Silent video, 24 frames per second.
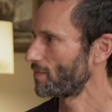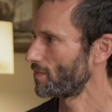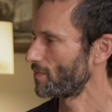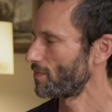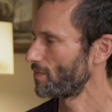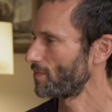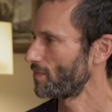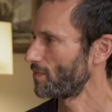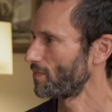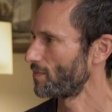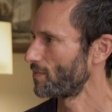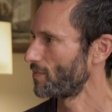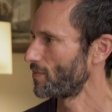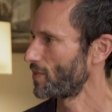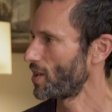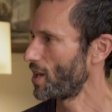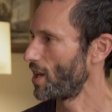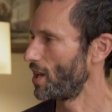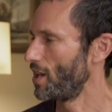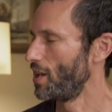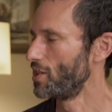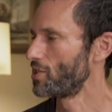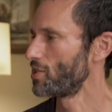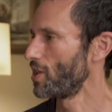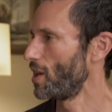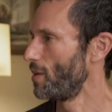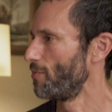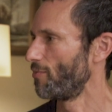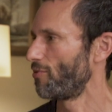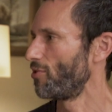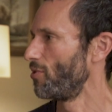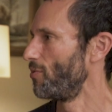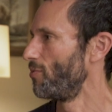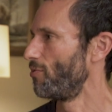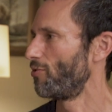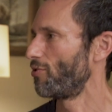uh, the Ju uh, yeah, Islam
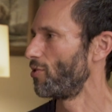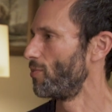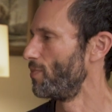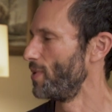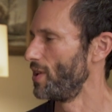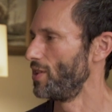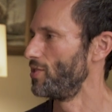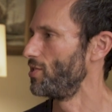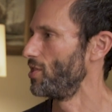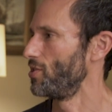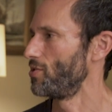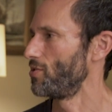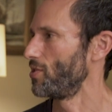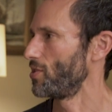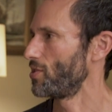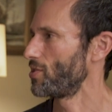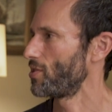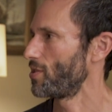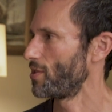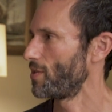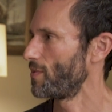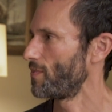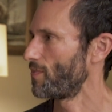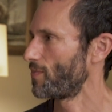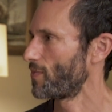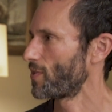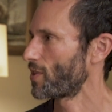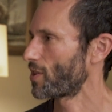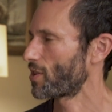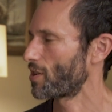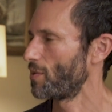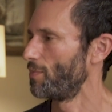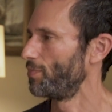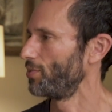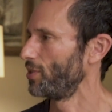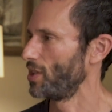for, forbids interest,
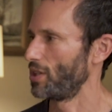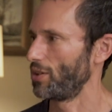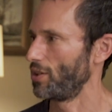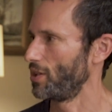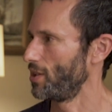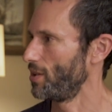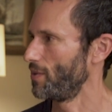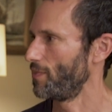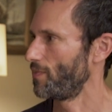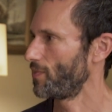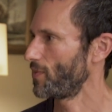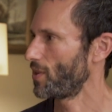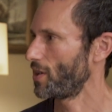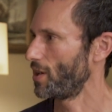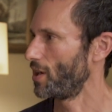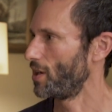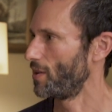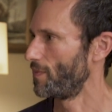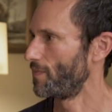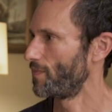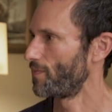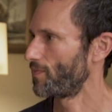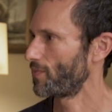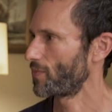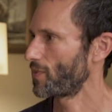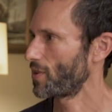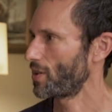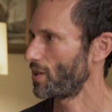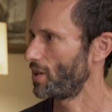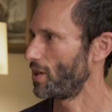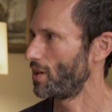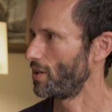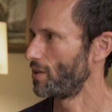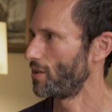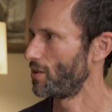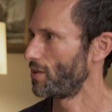forbids completely. Interest, I think, altogether.
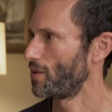Yeah. yeah.